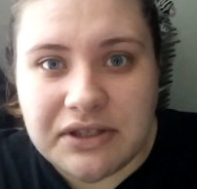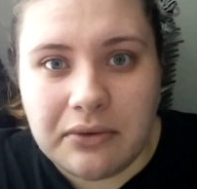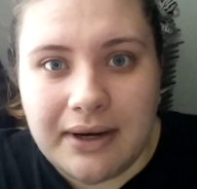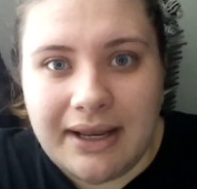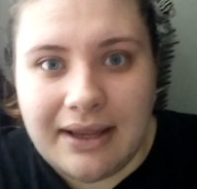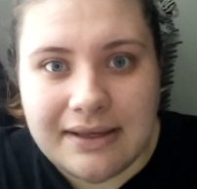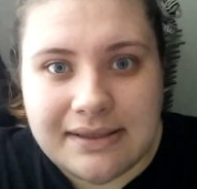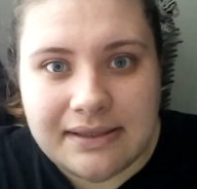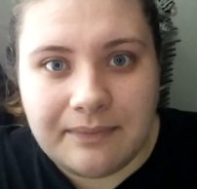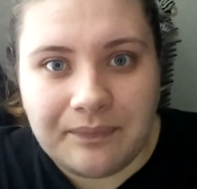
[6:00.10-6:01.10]
three
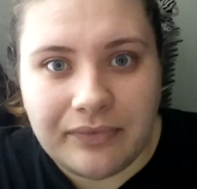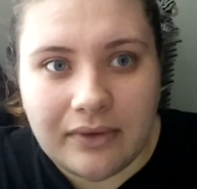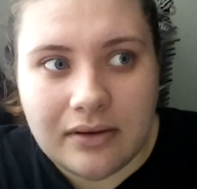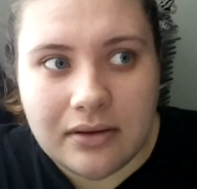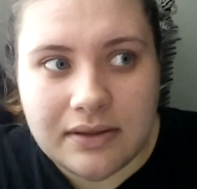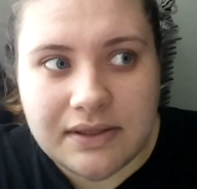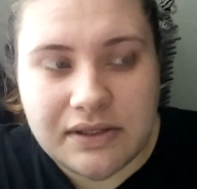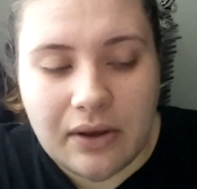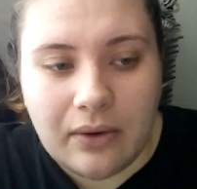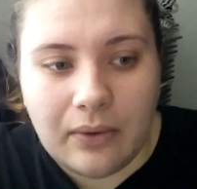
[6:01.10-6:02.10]
days.
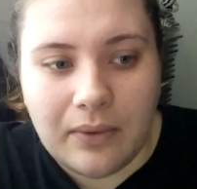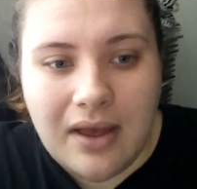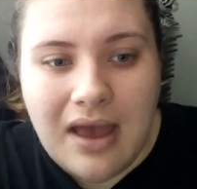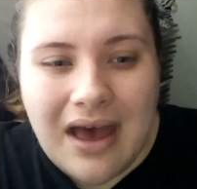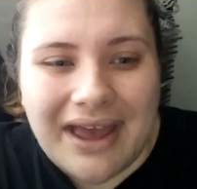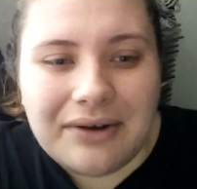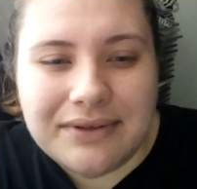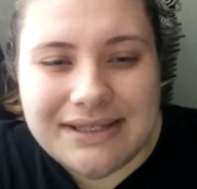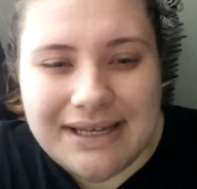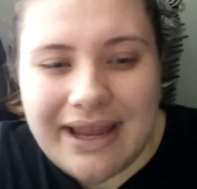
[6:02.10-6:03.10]
So I
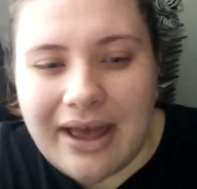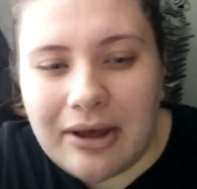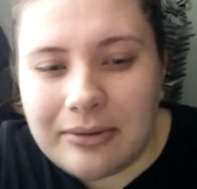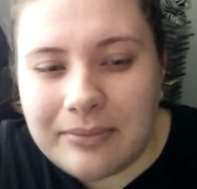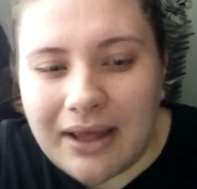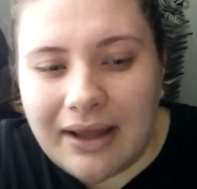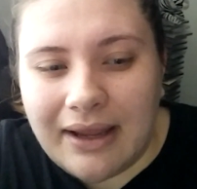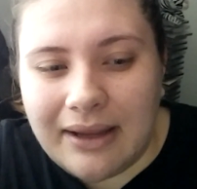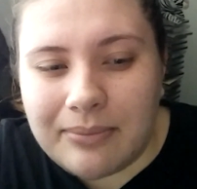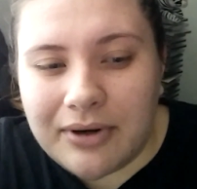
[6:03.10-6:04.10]
don't see how
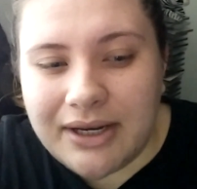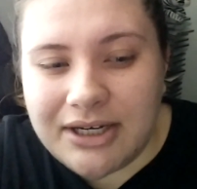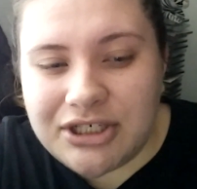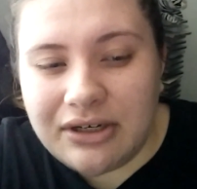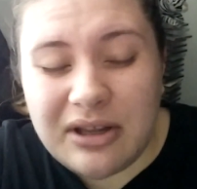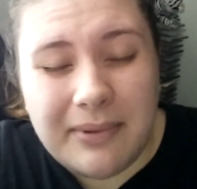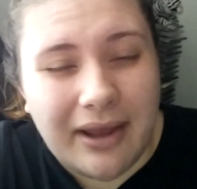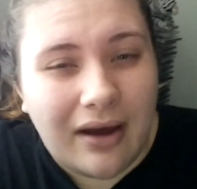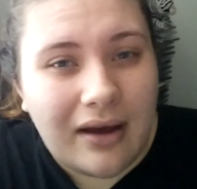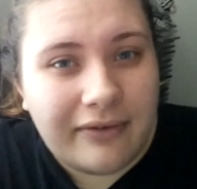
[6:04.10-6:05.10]
my prediction could be
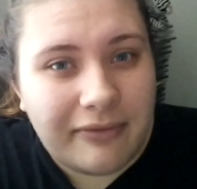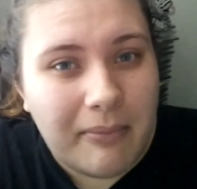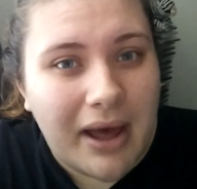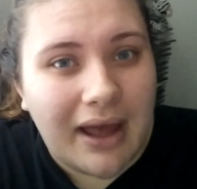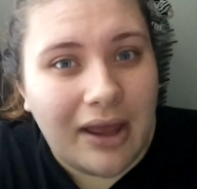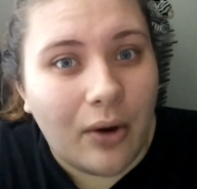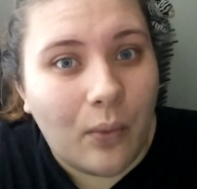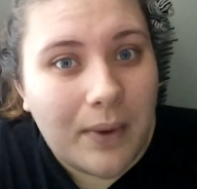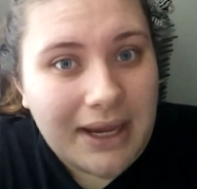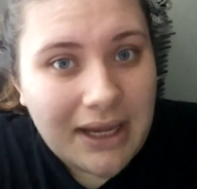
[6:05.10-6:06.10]
off by a
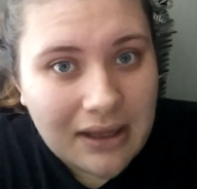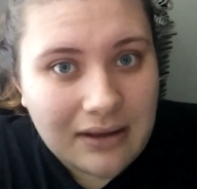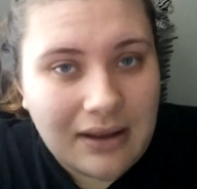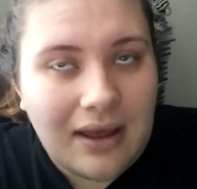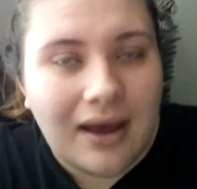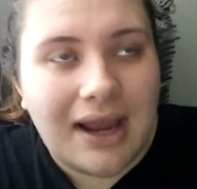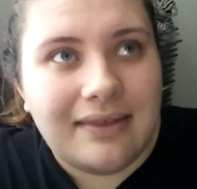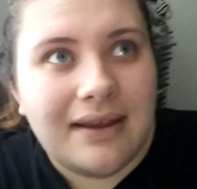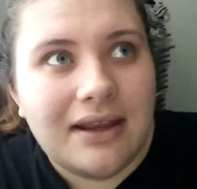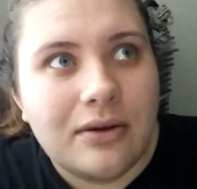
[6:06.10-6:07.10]
week. I
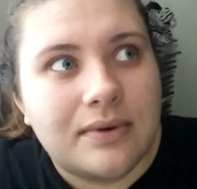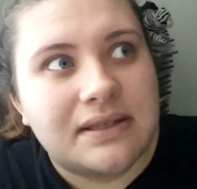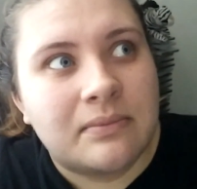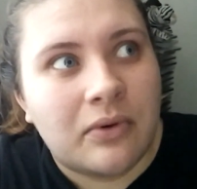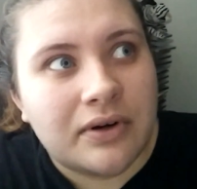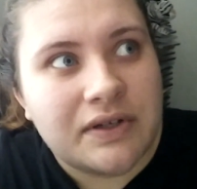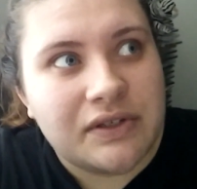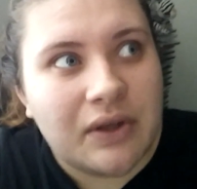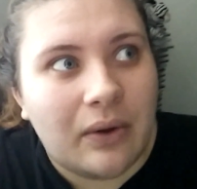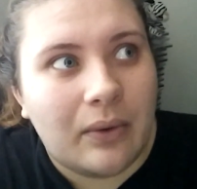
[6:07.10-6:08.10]
think it was more
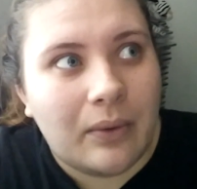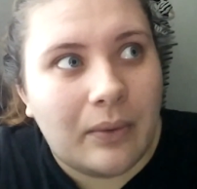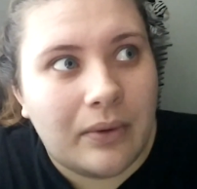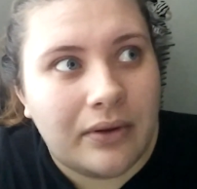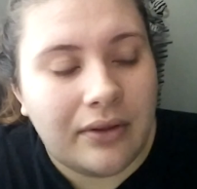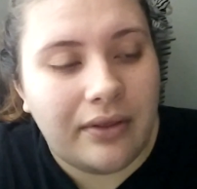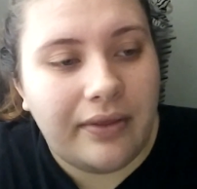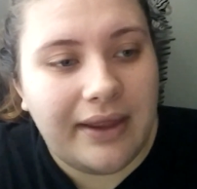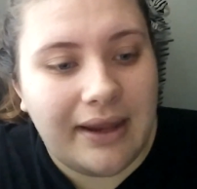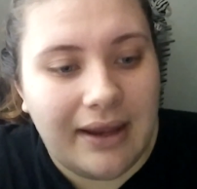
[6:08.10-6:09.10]
so
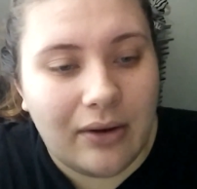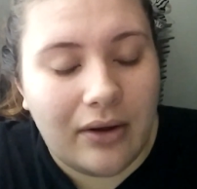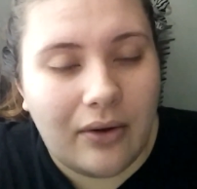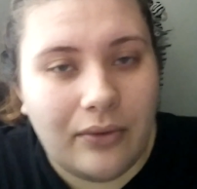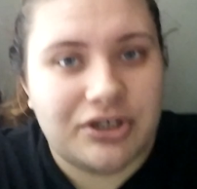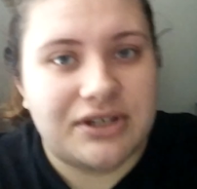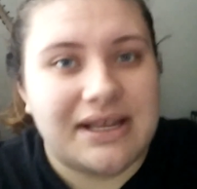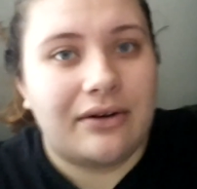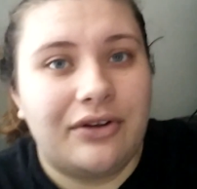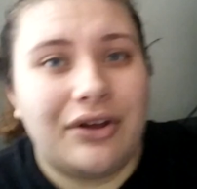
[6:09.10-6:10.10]
the
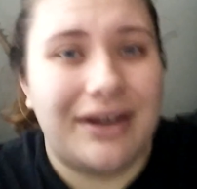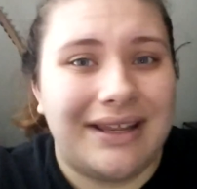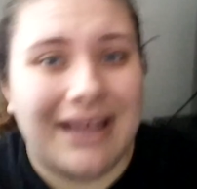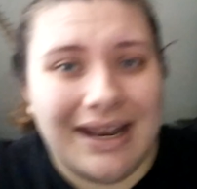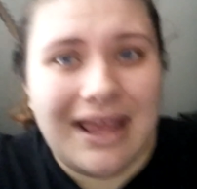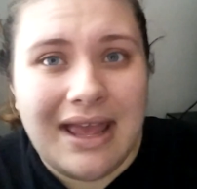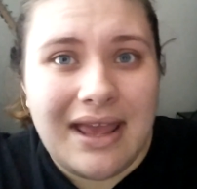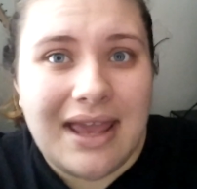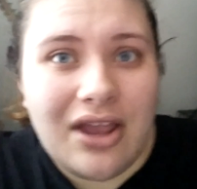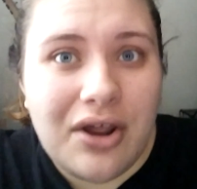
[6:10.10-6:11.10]
ultrasound couldn't get
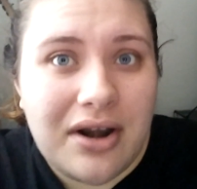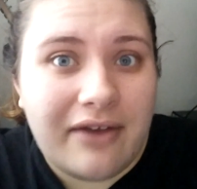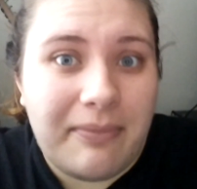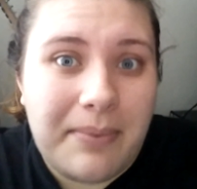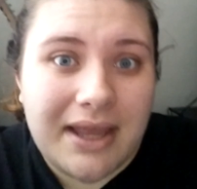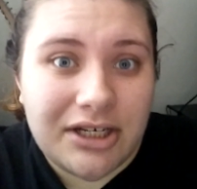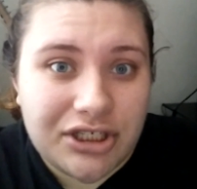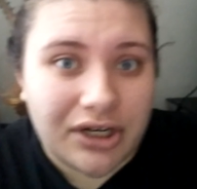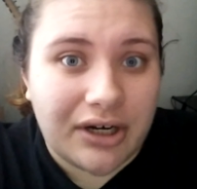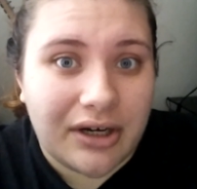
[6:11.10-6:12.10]
a good enough
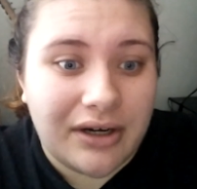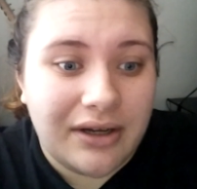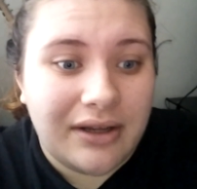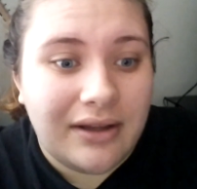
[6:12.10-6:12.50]
picture